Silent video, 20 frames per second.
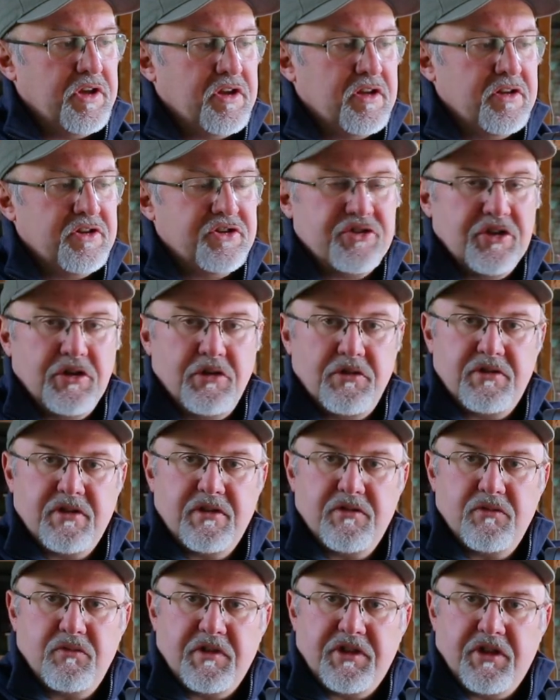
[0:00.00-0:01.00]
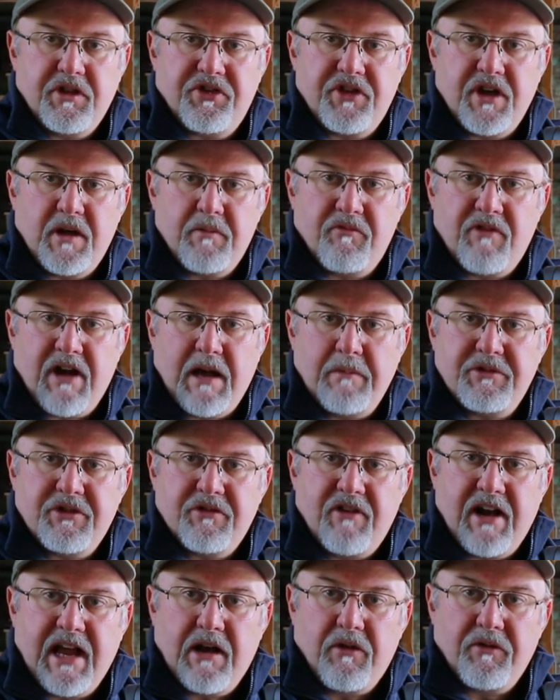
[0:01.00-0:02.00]
can shoot with your thumb wrapped
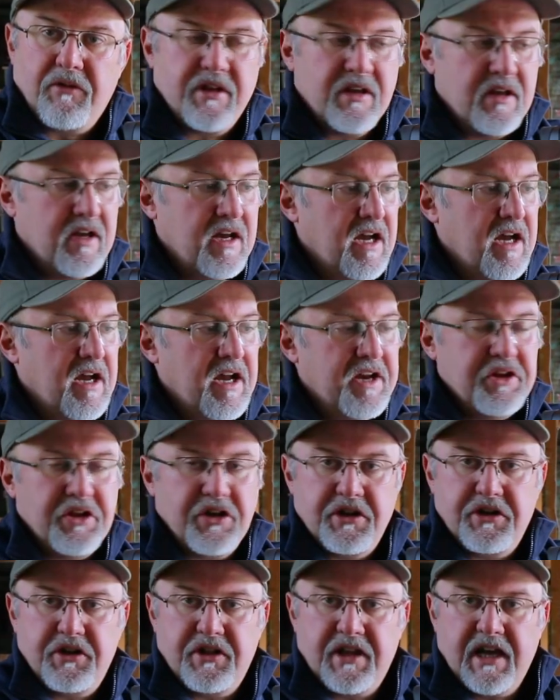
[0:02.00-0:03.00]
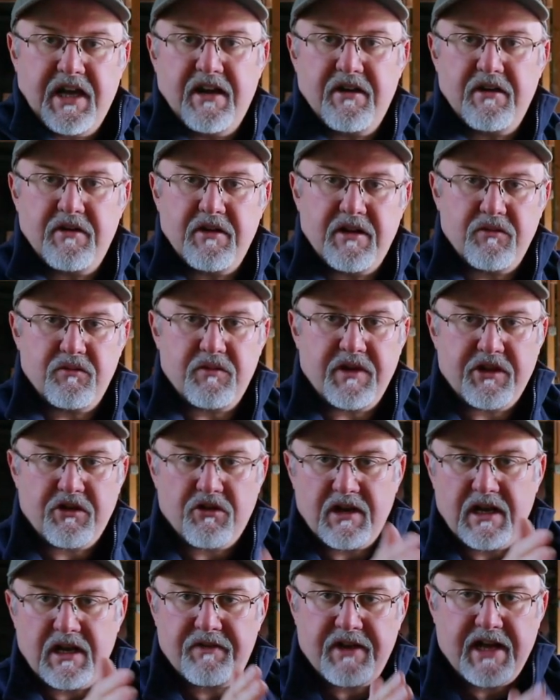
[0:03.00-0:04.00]
around. And you can do that whether you're
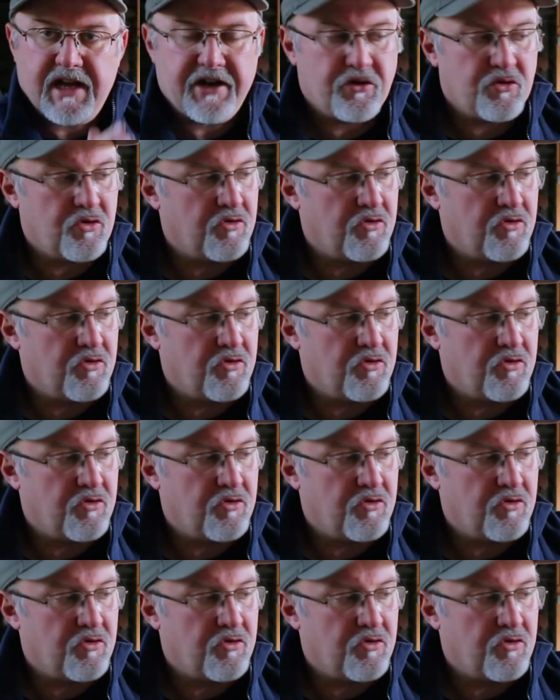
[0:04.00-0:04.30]
left-handed or